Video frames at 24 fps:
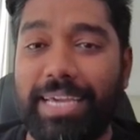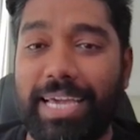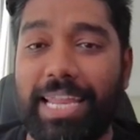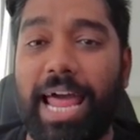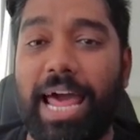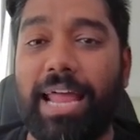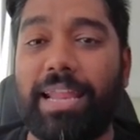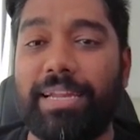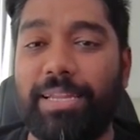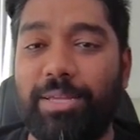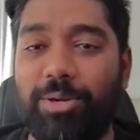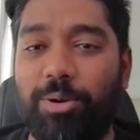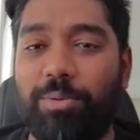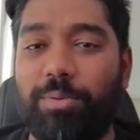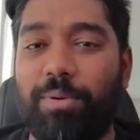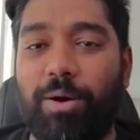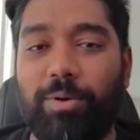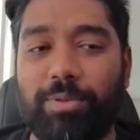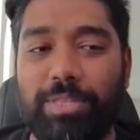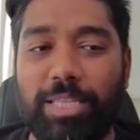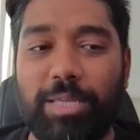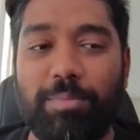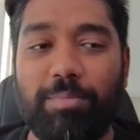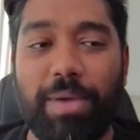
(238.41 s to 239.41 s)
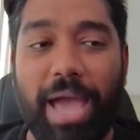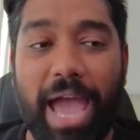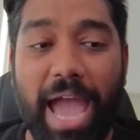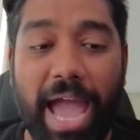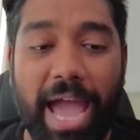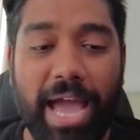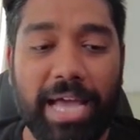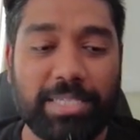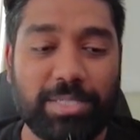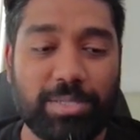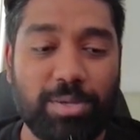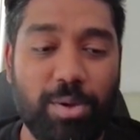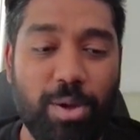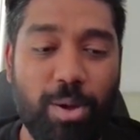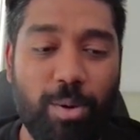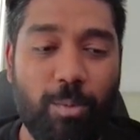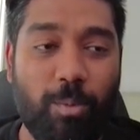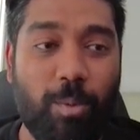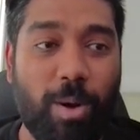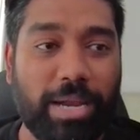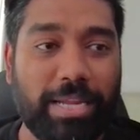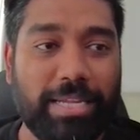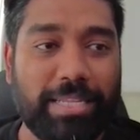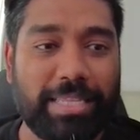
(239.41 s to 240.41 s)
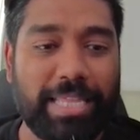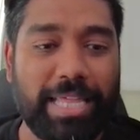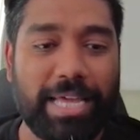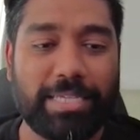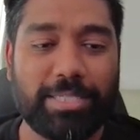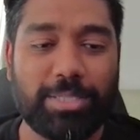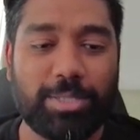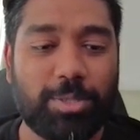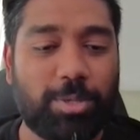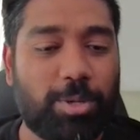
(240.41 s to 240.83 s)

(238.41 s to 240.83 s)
And I really hope our team has what it takes,